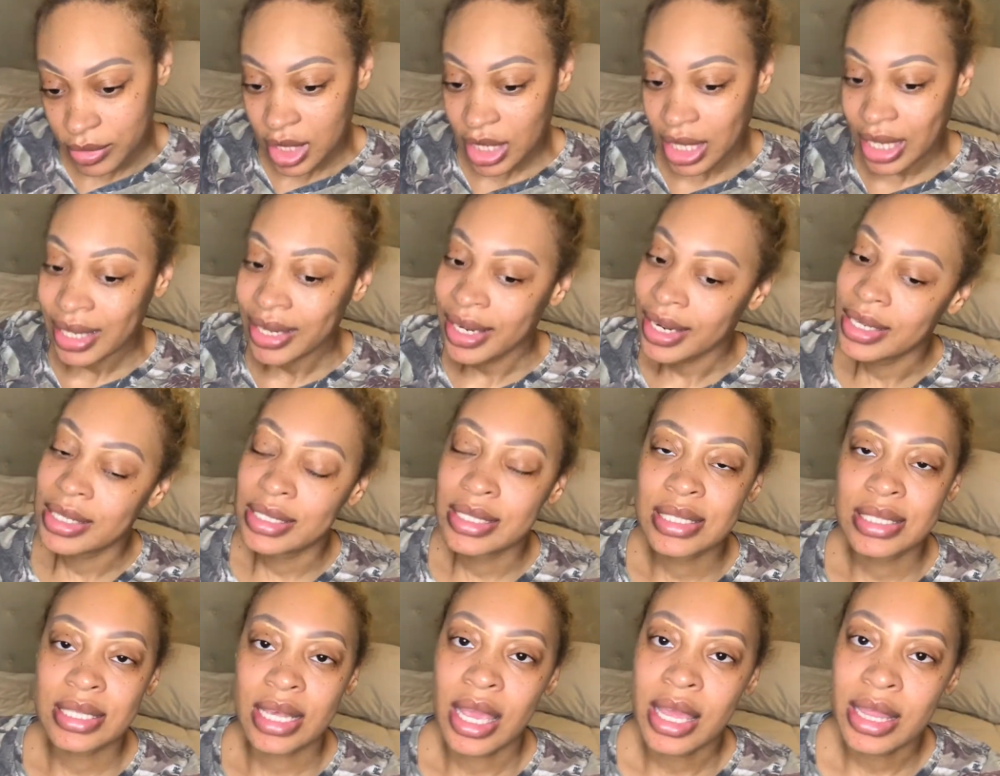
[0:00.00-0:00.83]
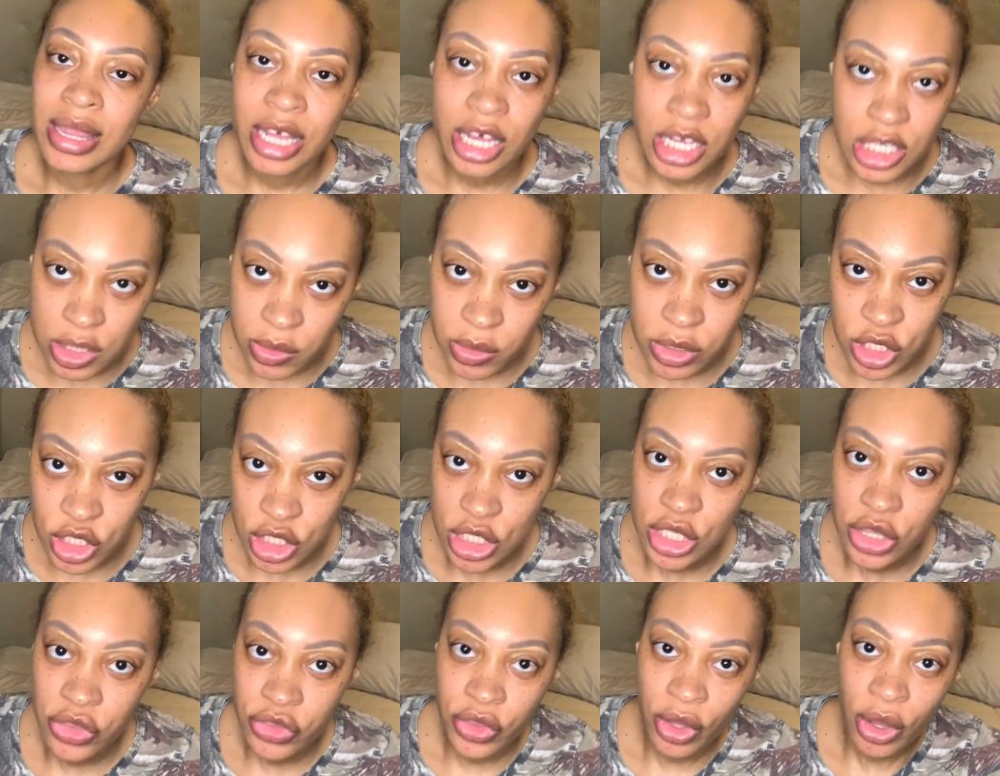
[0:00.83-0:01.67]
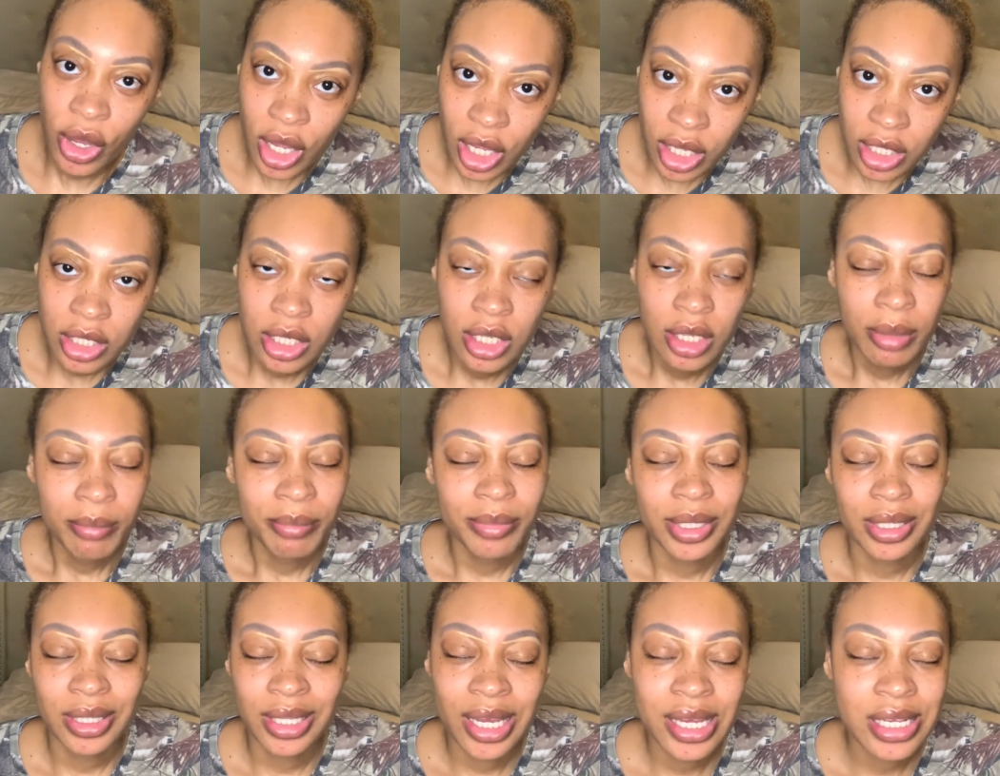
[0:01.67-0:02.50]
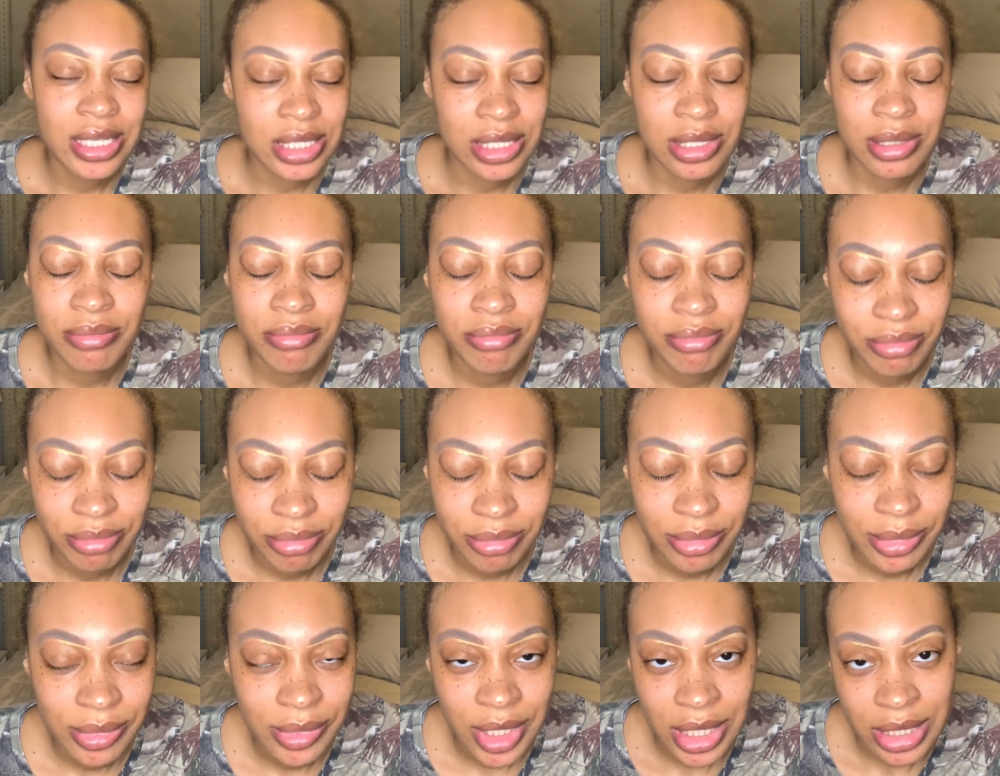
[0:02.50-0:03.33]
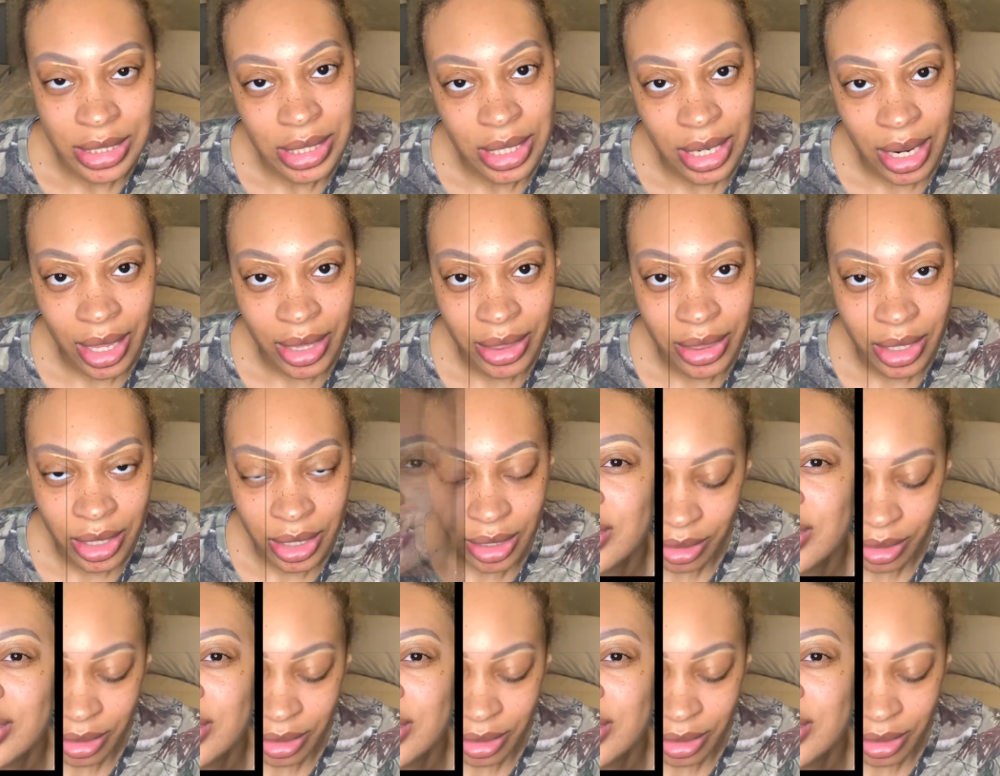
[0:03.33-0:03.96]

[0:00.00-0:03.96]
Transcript: It didn't say that's what she thought, but that's what I think.